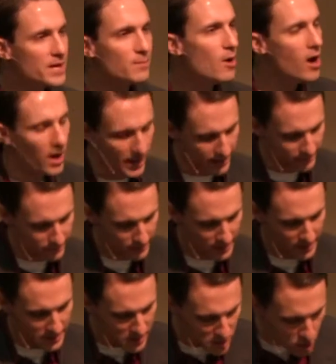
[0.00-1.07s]
I mean, come on.
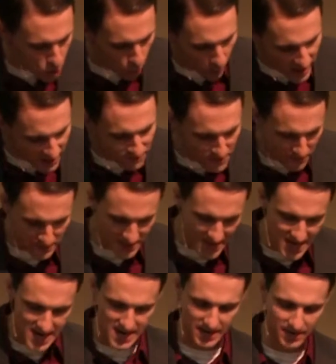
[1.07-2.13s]
This is
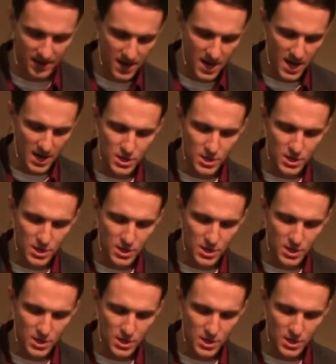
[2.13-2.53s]
2015.